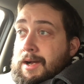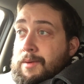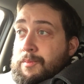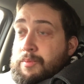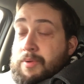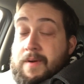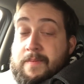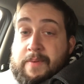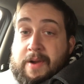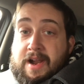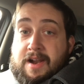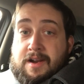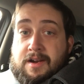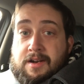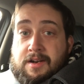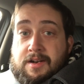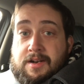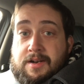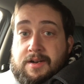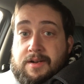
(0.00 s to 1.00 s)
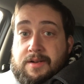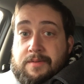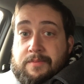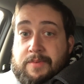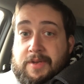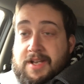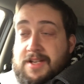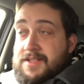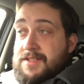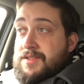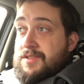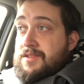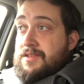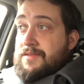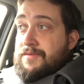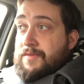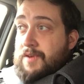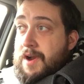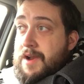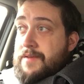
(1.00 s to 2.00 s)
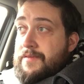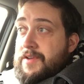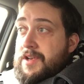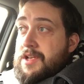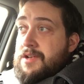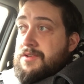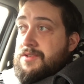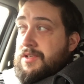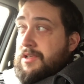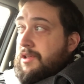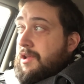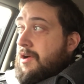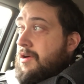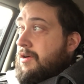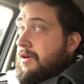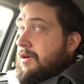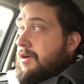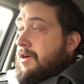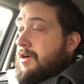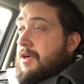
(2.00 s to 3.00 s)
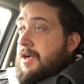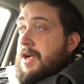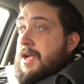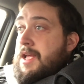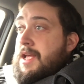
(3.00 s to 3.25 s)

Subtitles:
prepare, because Friday videos are longer